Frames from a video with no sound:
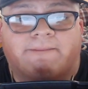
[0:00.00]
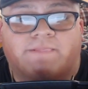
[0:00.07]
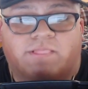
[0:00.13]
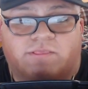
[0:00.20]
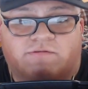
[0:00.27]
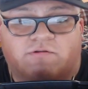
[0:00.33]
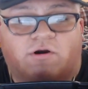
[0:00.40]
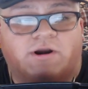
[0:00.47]

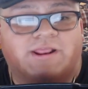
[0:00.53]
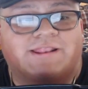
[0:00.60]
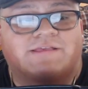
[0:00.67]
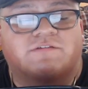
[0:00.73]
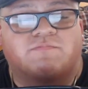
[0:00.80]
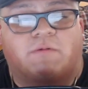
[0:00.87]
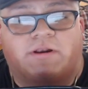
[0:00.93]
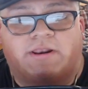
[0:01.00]
Starting
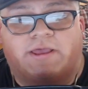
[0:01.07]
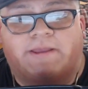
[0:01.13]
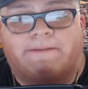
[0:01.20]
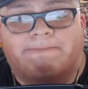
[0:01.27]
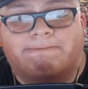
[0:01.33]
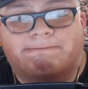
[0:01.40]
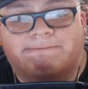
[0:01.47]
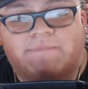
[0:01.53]
this Monday.
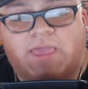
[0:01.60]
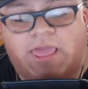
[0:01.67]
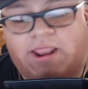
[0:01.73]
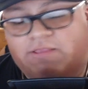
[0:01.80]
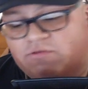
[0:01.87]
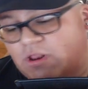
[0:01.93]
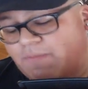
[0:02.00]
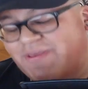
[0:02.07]
And
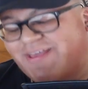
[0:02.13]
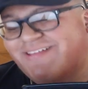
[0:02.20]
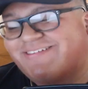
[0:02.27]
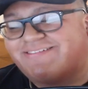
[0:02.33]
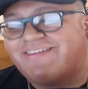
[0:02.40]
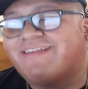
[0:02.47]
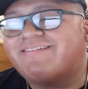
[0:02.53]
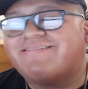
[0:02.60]
it's going to be a
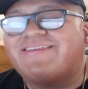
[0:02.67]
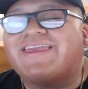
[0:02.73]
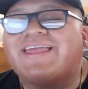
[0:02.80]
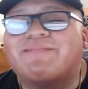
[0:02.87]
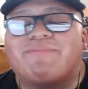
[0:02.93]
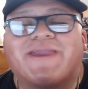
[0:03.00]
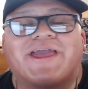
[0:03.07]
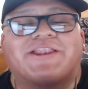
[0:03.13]

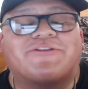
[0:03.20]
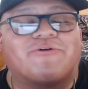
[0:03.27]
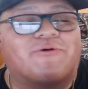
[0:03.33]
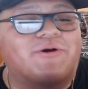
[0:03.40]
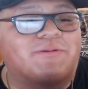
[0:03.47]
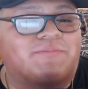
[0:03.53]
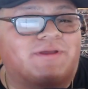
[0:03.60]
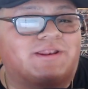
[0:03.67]
16-man
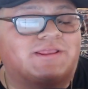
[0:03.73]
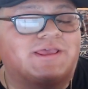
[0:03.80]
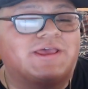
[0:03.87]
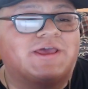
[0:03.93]
tournament.